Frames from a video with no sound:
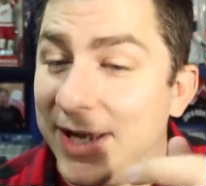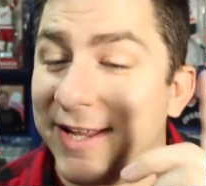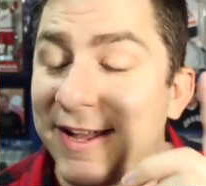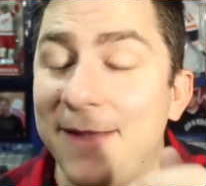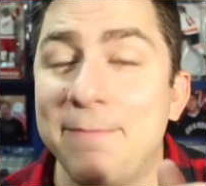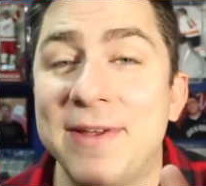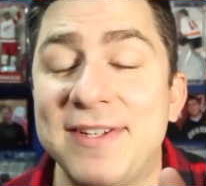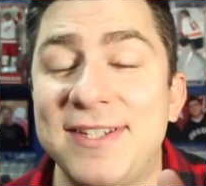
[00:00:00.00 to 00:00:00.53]
might have
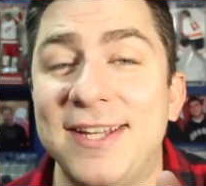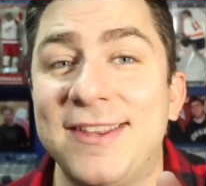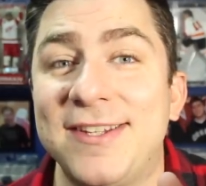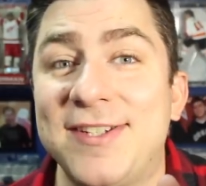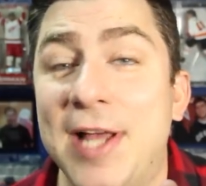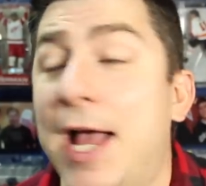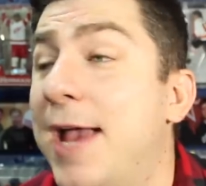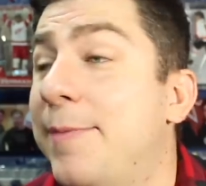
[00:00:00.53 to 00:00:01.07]
got missed at the
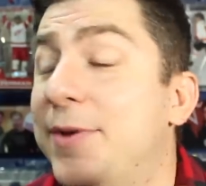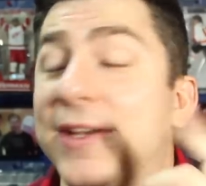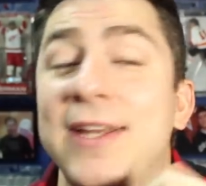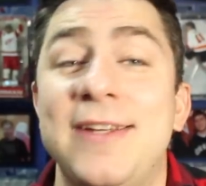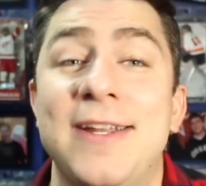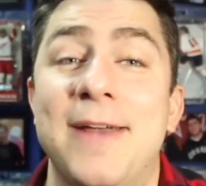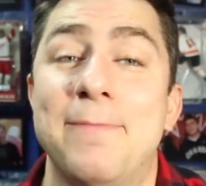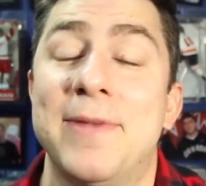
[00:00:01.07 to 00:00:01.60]
time. It
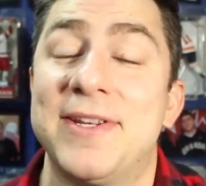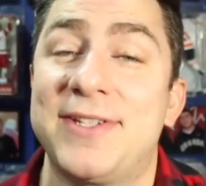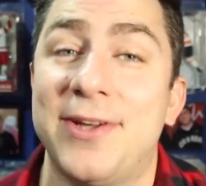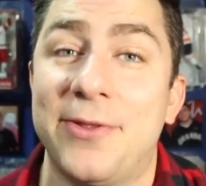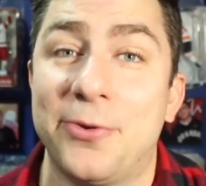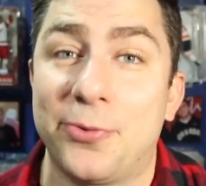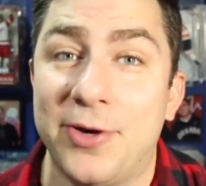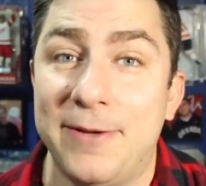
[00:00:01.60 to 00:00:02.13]
didn't get missed
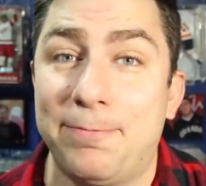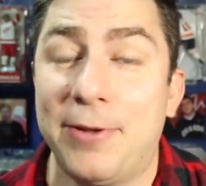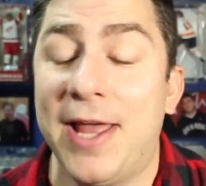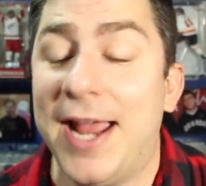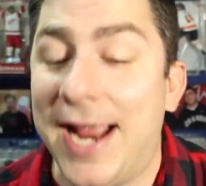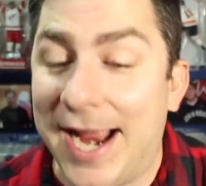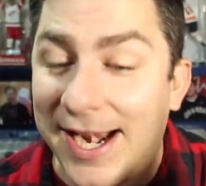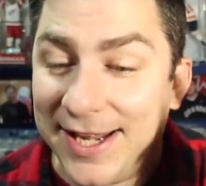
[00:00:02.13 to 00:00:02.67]
on the
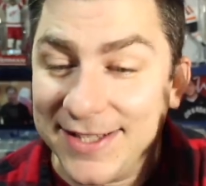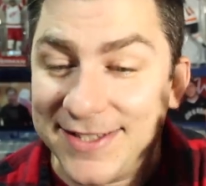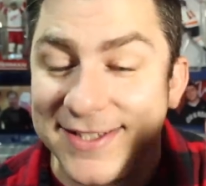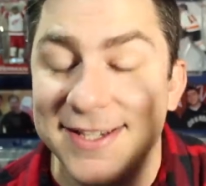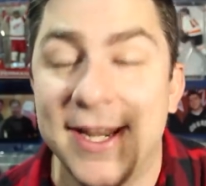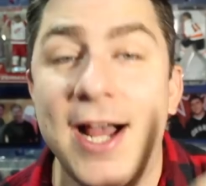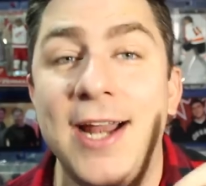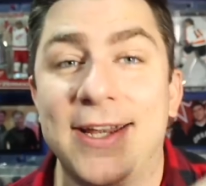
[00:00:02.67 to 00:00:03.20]
replay, and it's
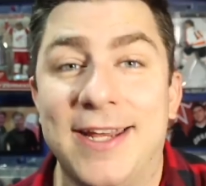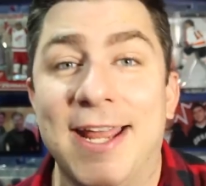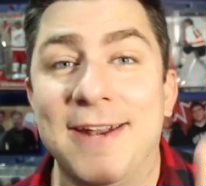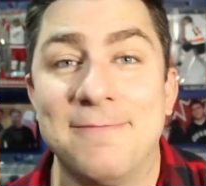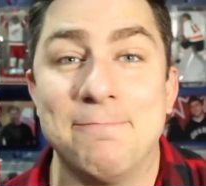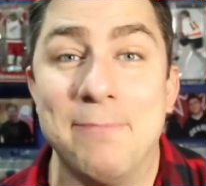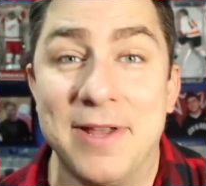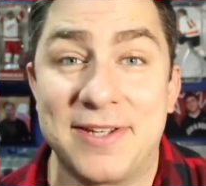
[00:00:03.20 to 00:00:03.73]
not
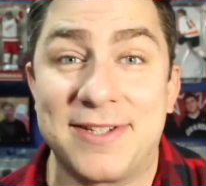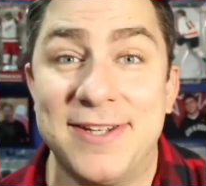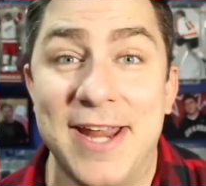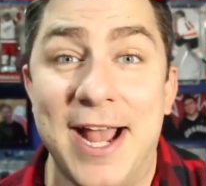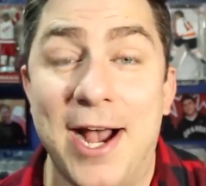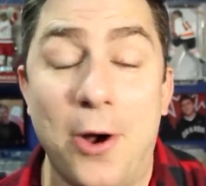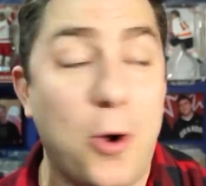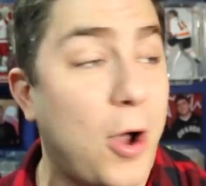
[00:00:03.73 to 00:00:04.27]
getting missed
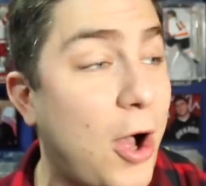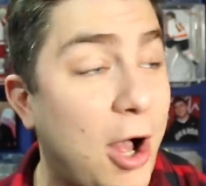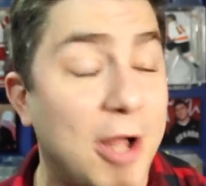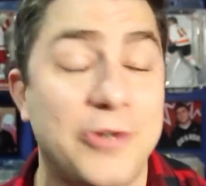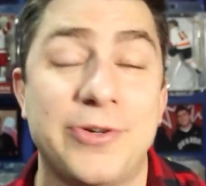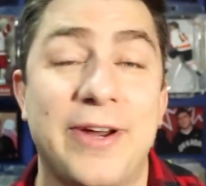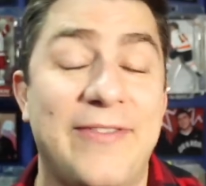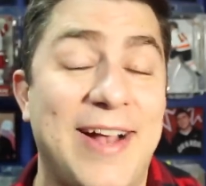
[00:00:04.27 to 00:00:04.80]
now.
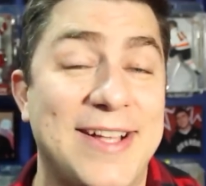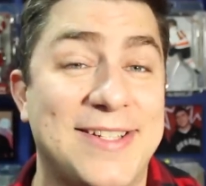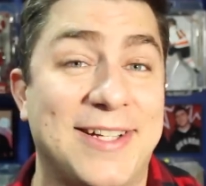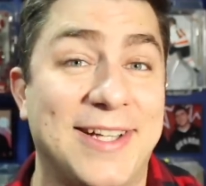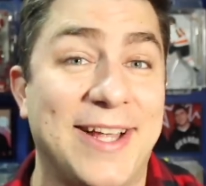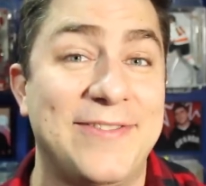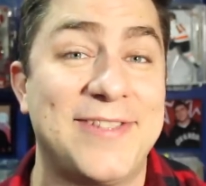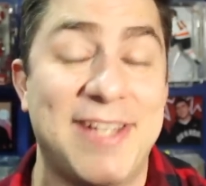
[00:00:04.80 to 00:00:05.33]
Andrei
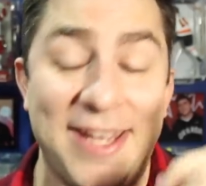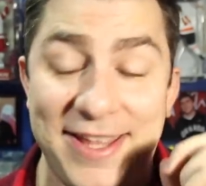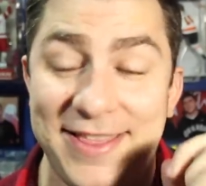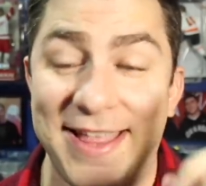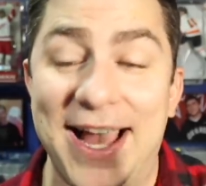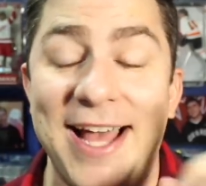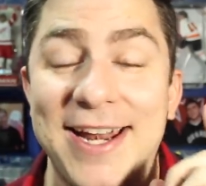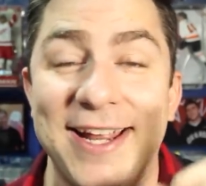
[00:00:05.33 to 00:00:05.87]
Vasilevskiy,
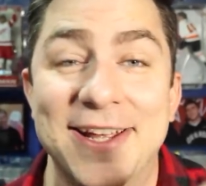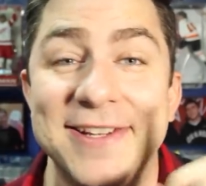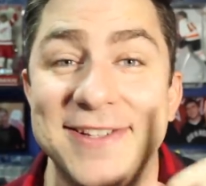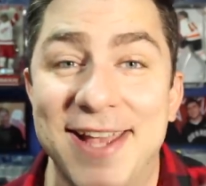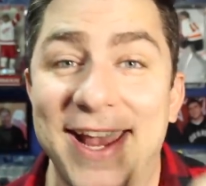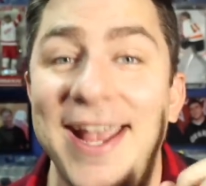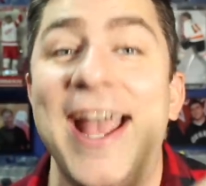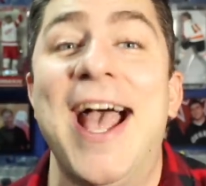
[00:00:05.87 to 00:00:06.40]
that is
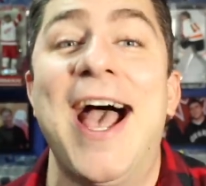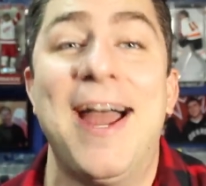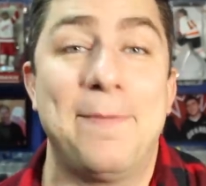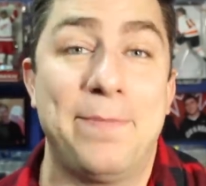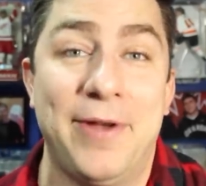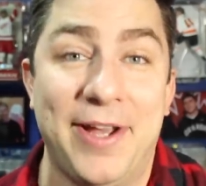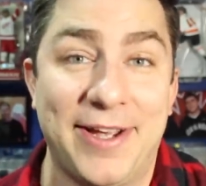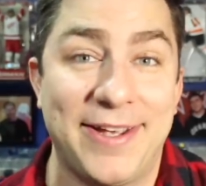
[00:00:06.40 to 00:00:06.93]
a hat
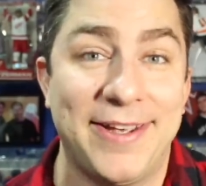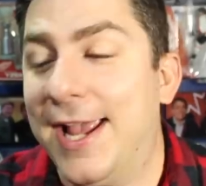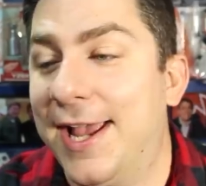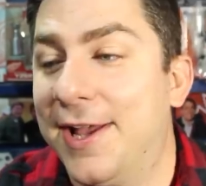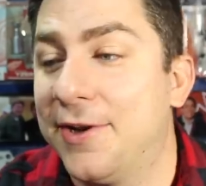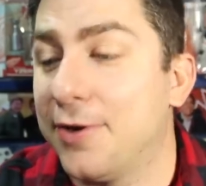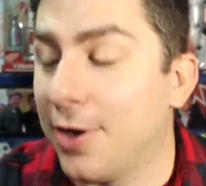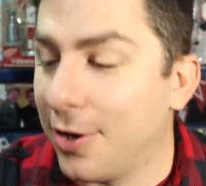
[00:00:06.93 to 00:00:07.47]
pick.
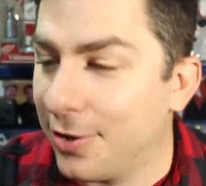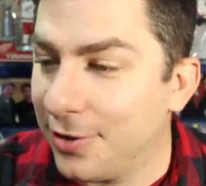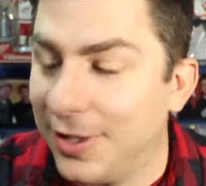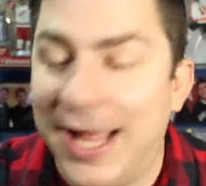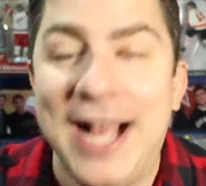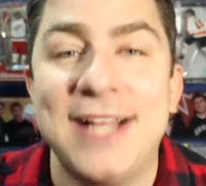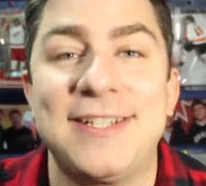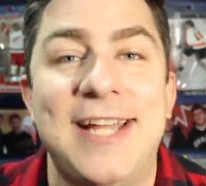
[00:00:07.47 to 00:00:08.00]
And our
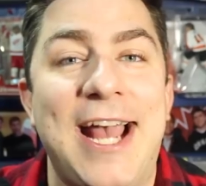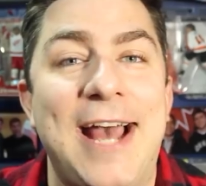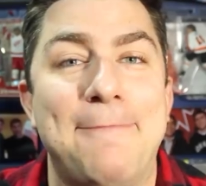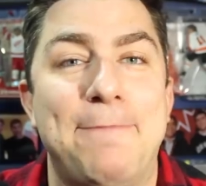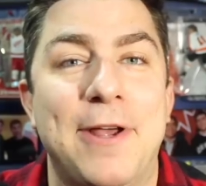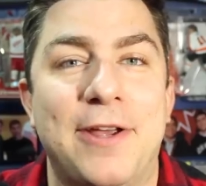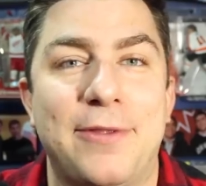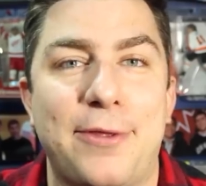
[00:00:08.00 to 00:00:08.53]
last
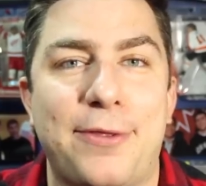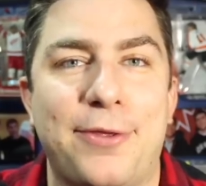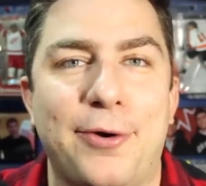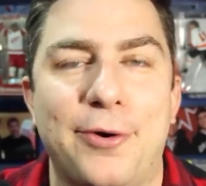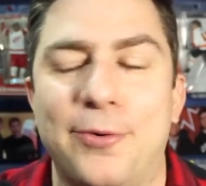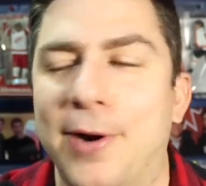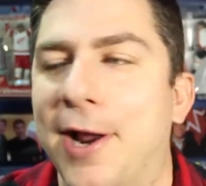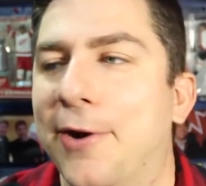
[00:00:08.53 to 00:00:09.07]
hat pick of the
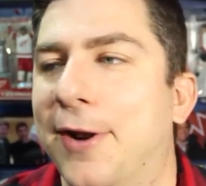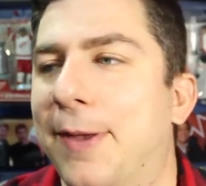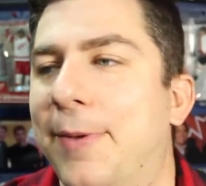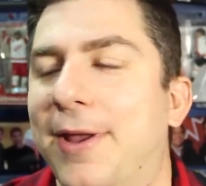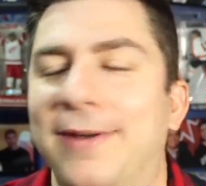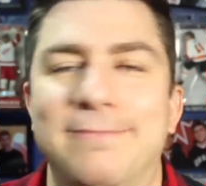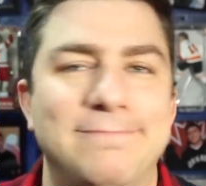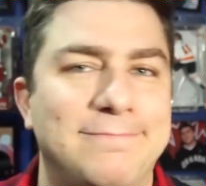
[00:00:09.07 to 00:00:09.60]
third round, I
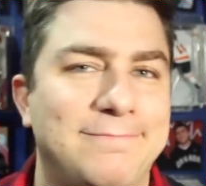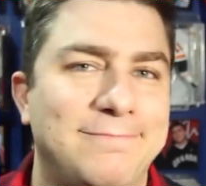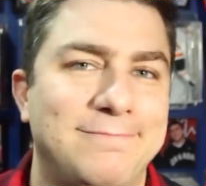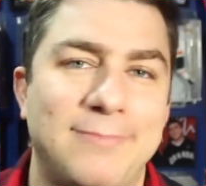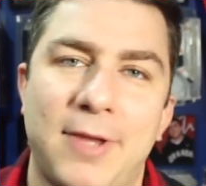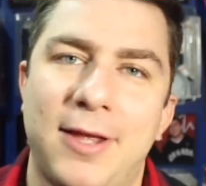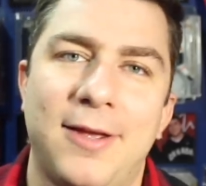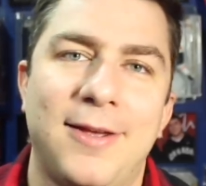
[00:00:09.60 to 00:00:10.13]
mean,
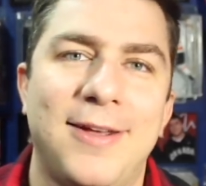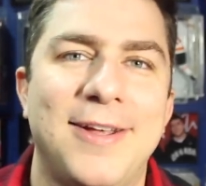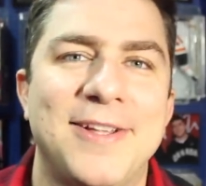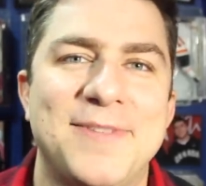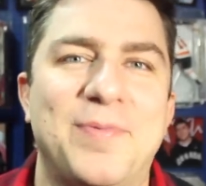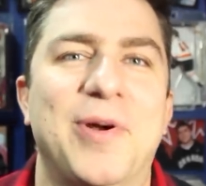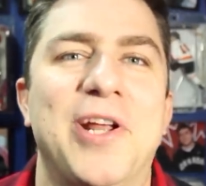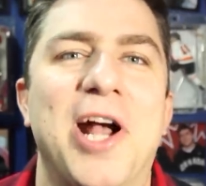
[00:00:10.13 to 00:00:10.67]

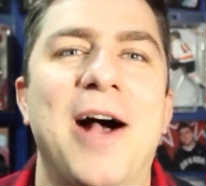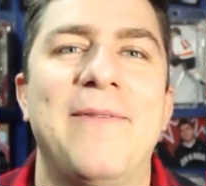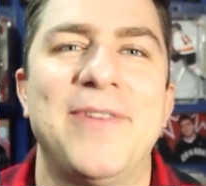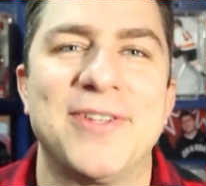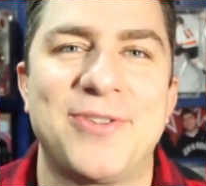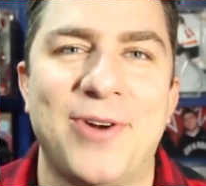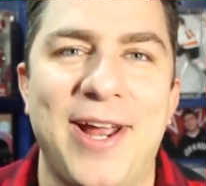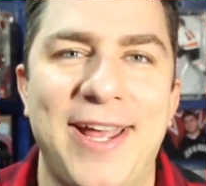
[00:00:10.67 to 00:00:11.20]
it's pretty obvious,